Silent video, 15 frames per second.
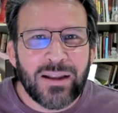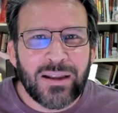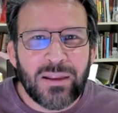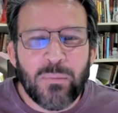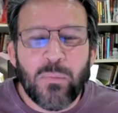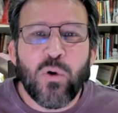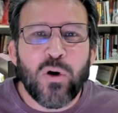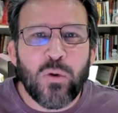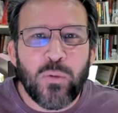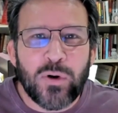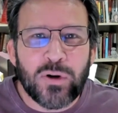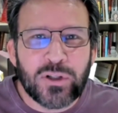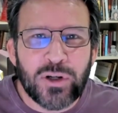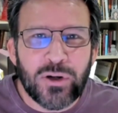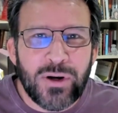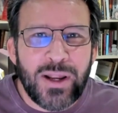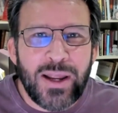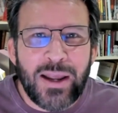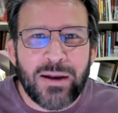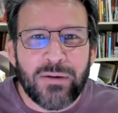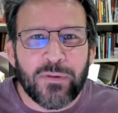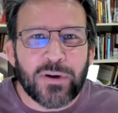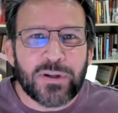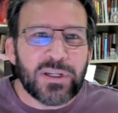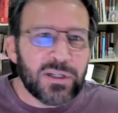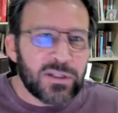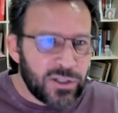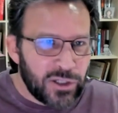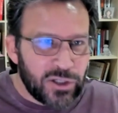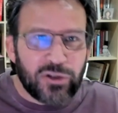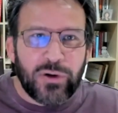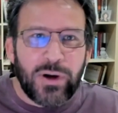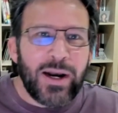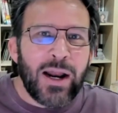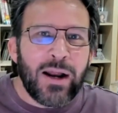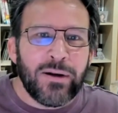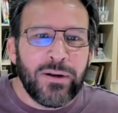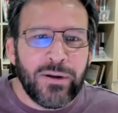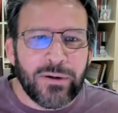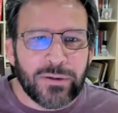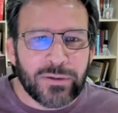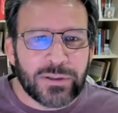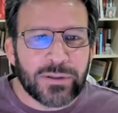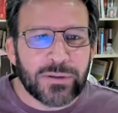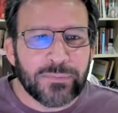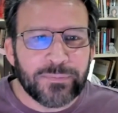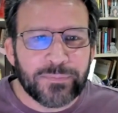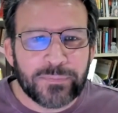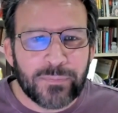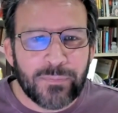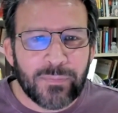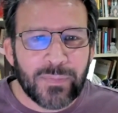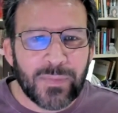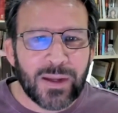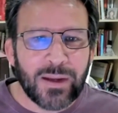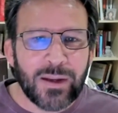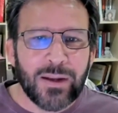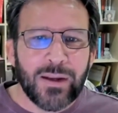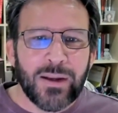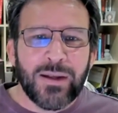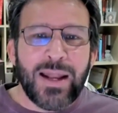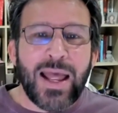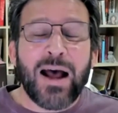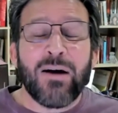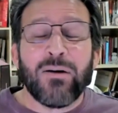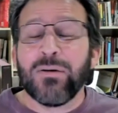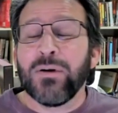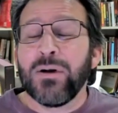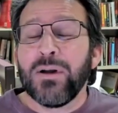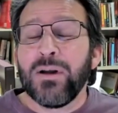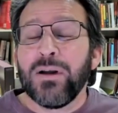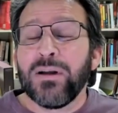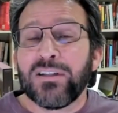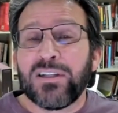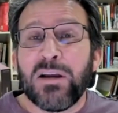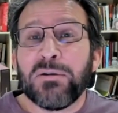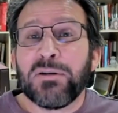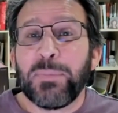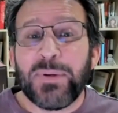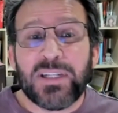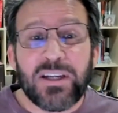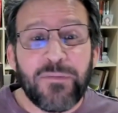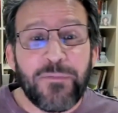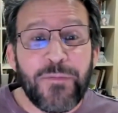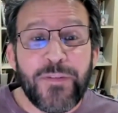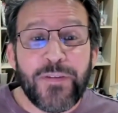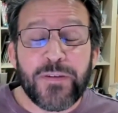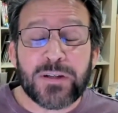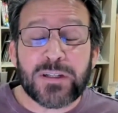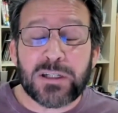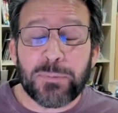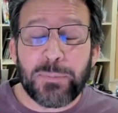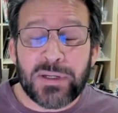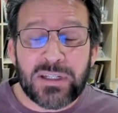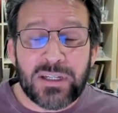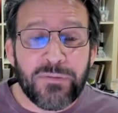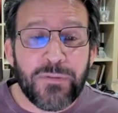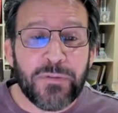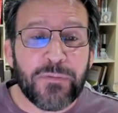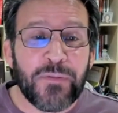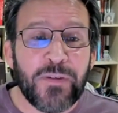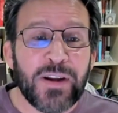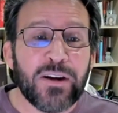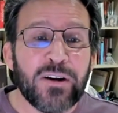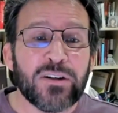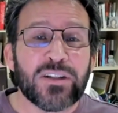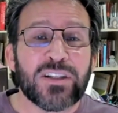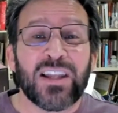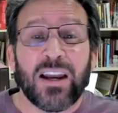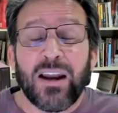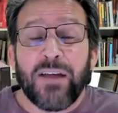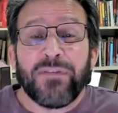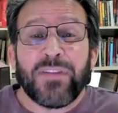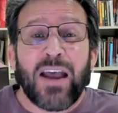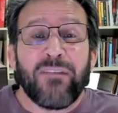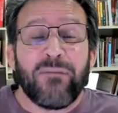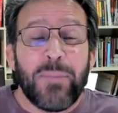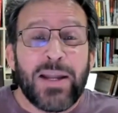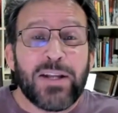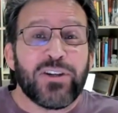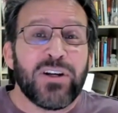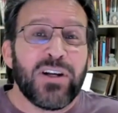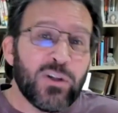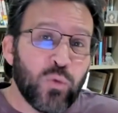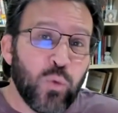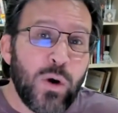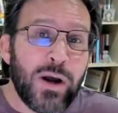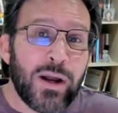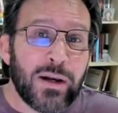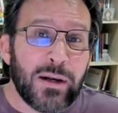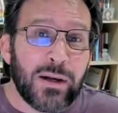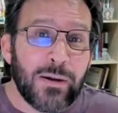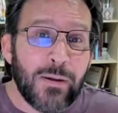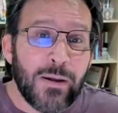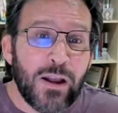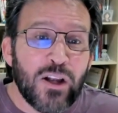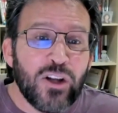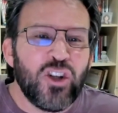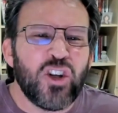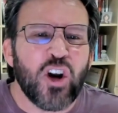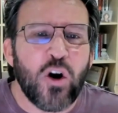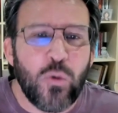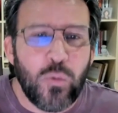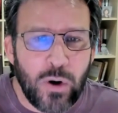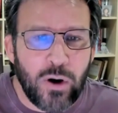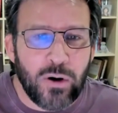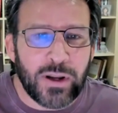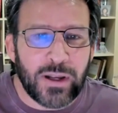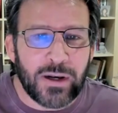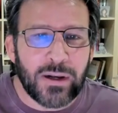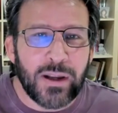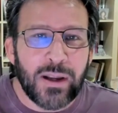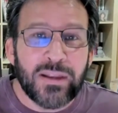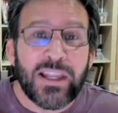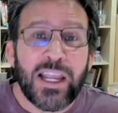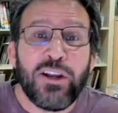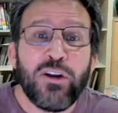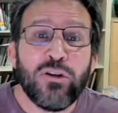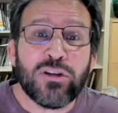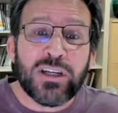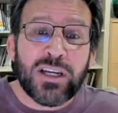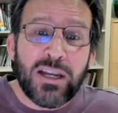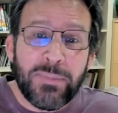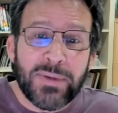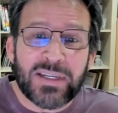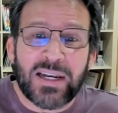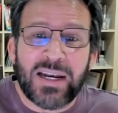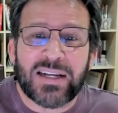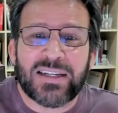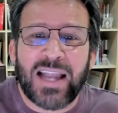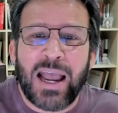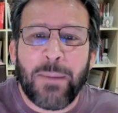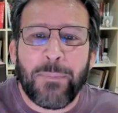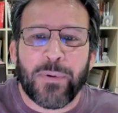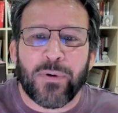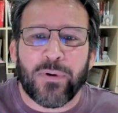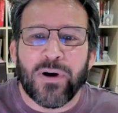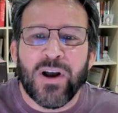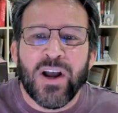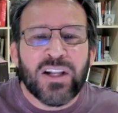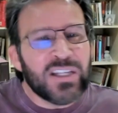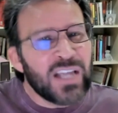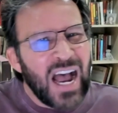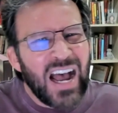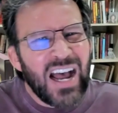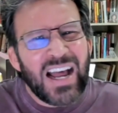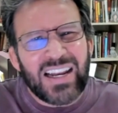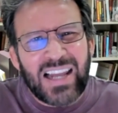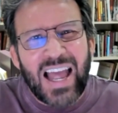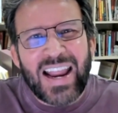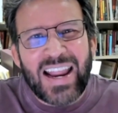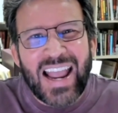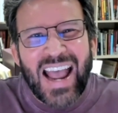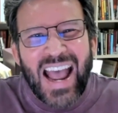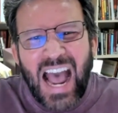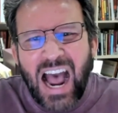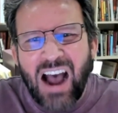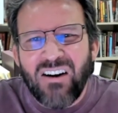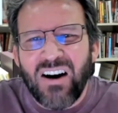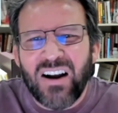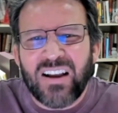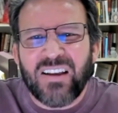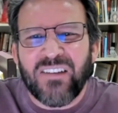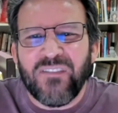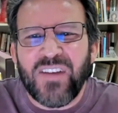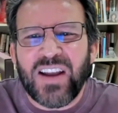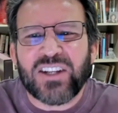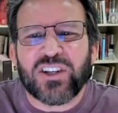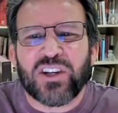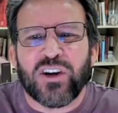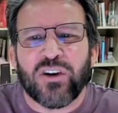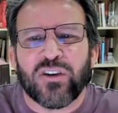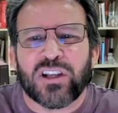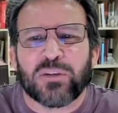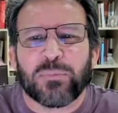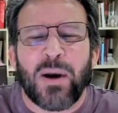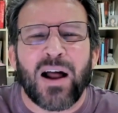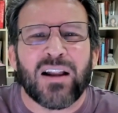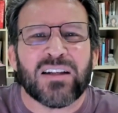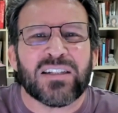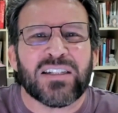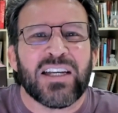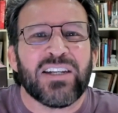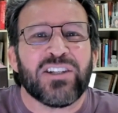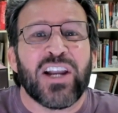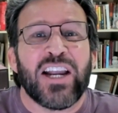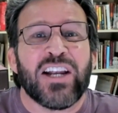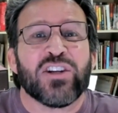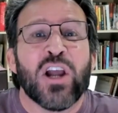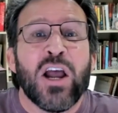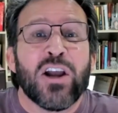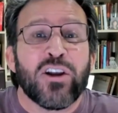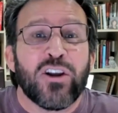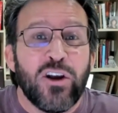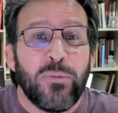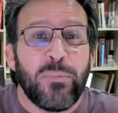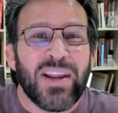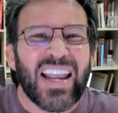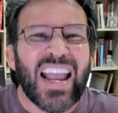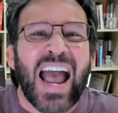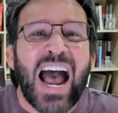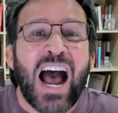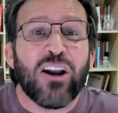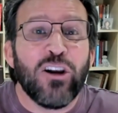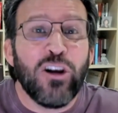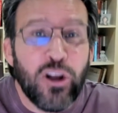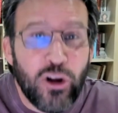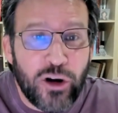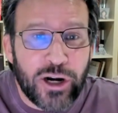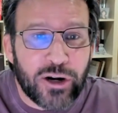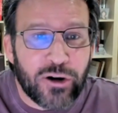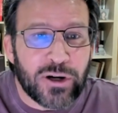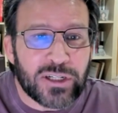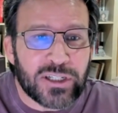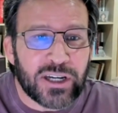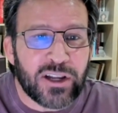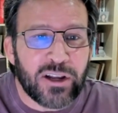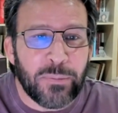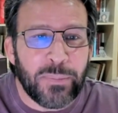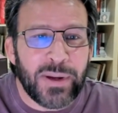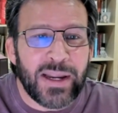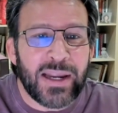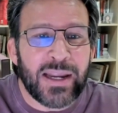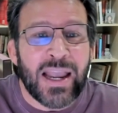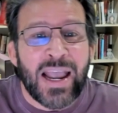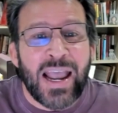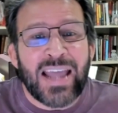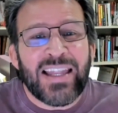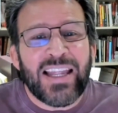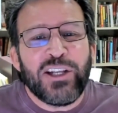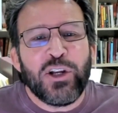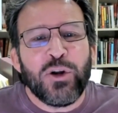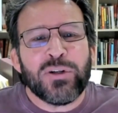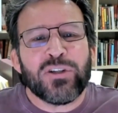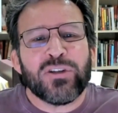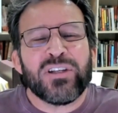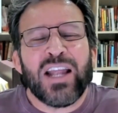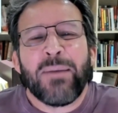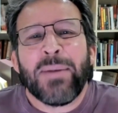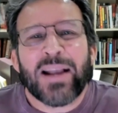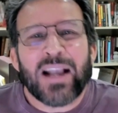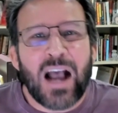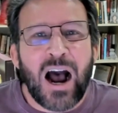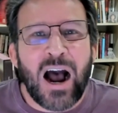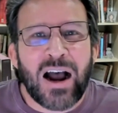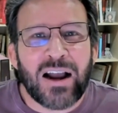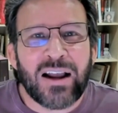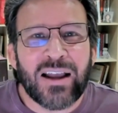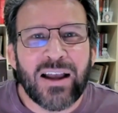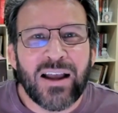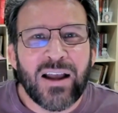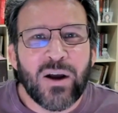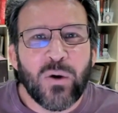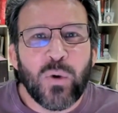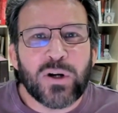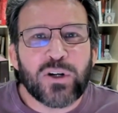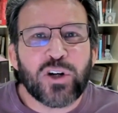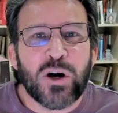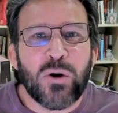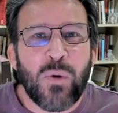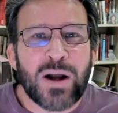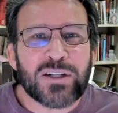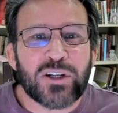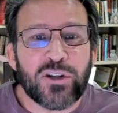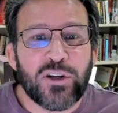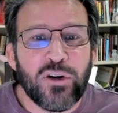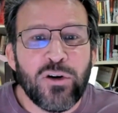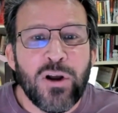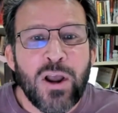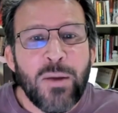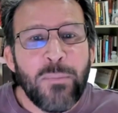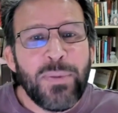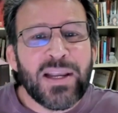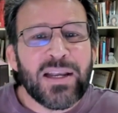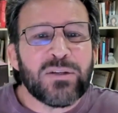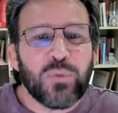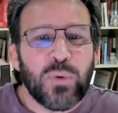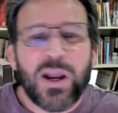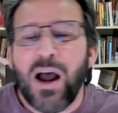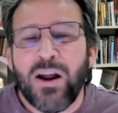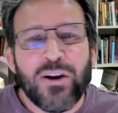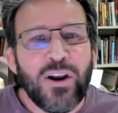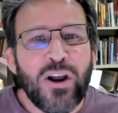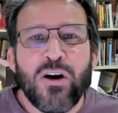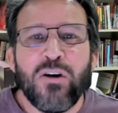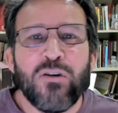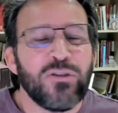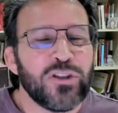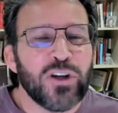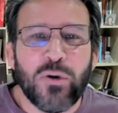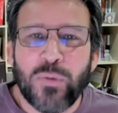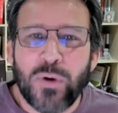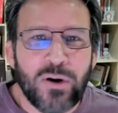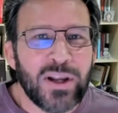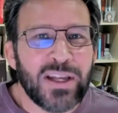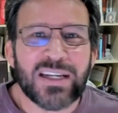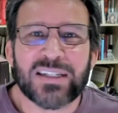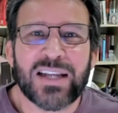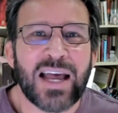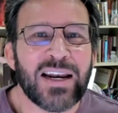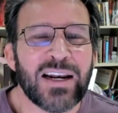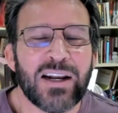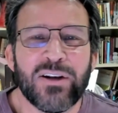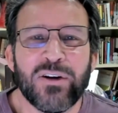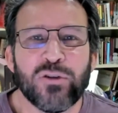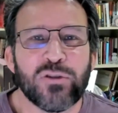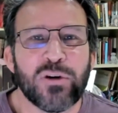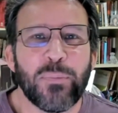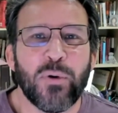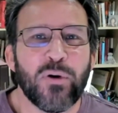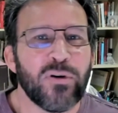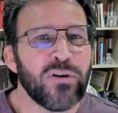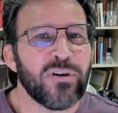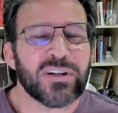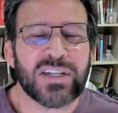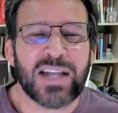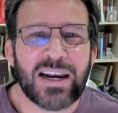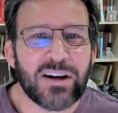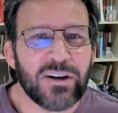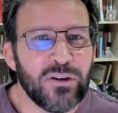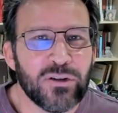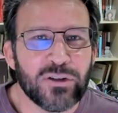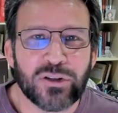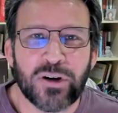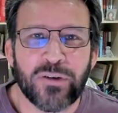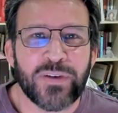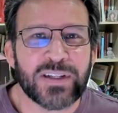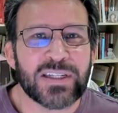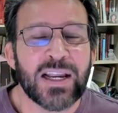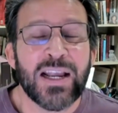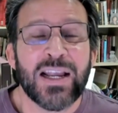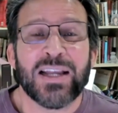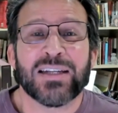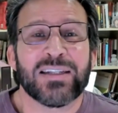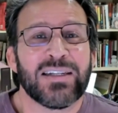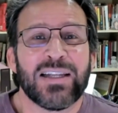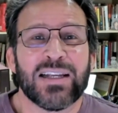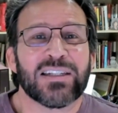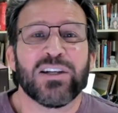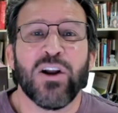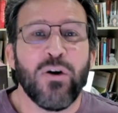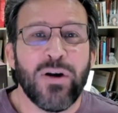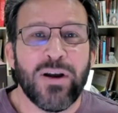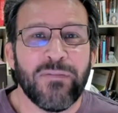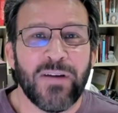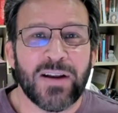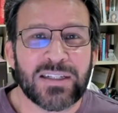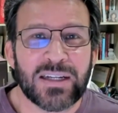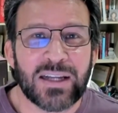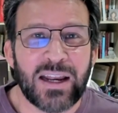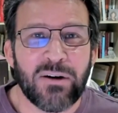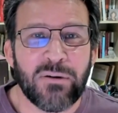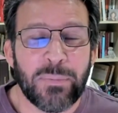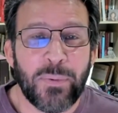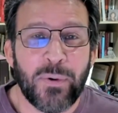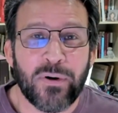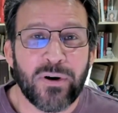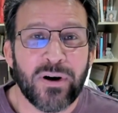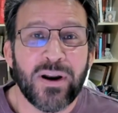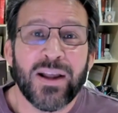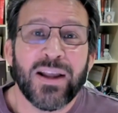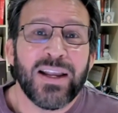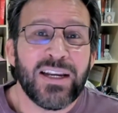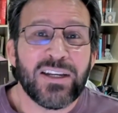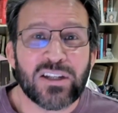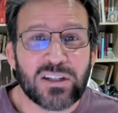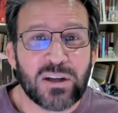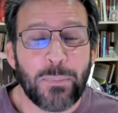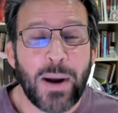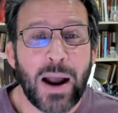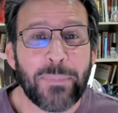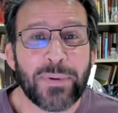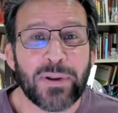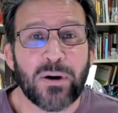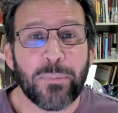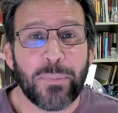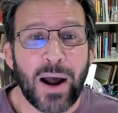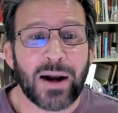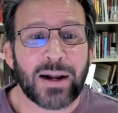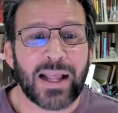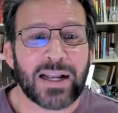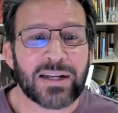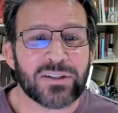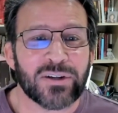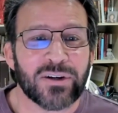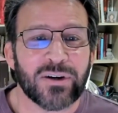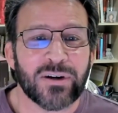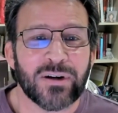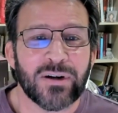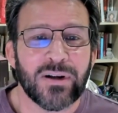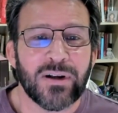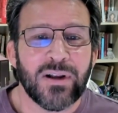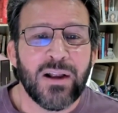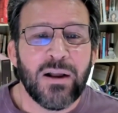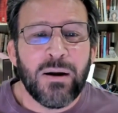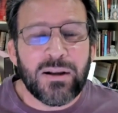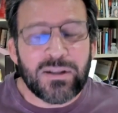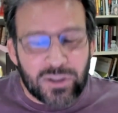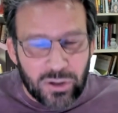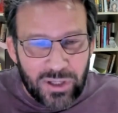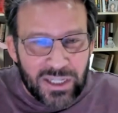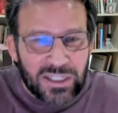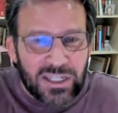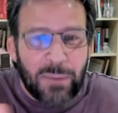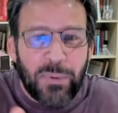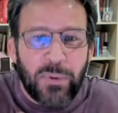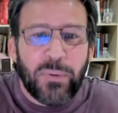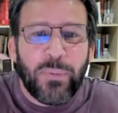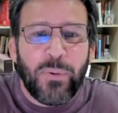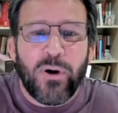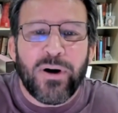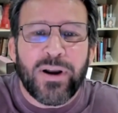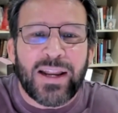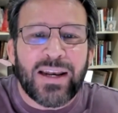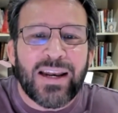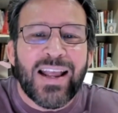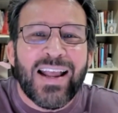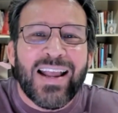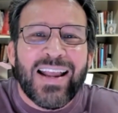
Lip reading: the more we'll tune in versus just straight out news. Now, some specific figures the left have mentioned is one, Joe Rogan. They use him as an example to highlight how unconventional this policy change could be, how ludicrous it could be, and they do it to demagogue what Trump wants to do, because we all know Joe Rogan is not a news reporter, is not a news service, there's no investigative reporter. He's just a popular podcaster. So this type of reporting,